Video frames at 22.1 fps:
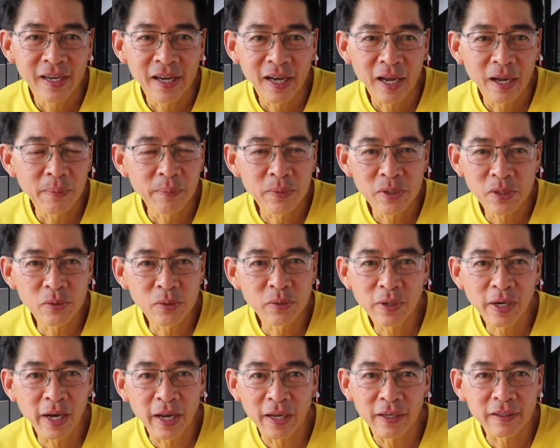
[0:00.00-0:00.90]
I'm so
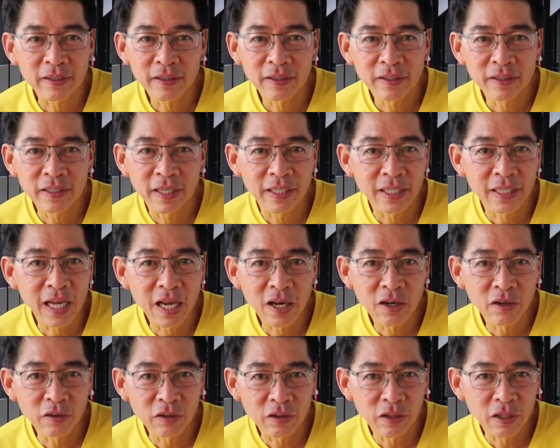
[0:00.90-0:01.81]
glad that
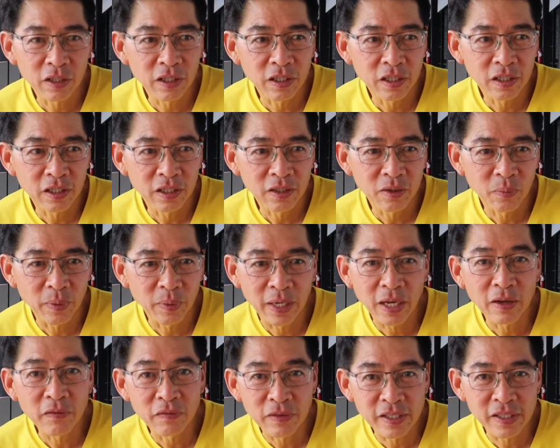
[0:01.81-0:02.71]
now, when
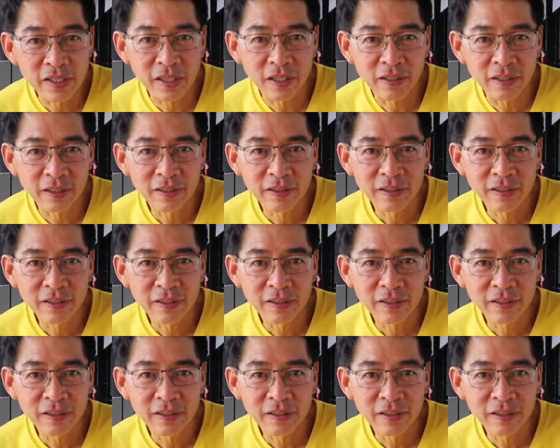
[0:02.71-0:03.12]
I visit,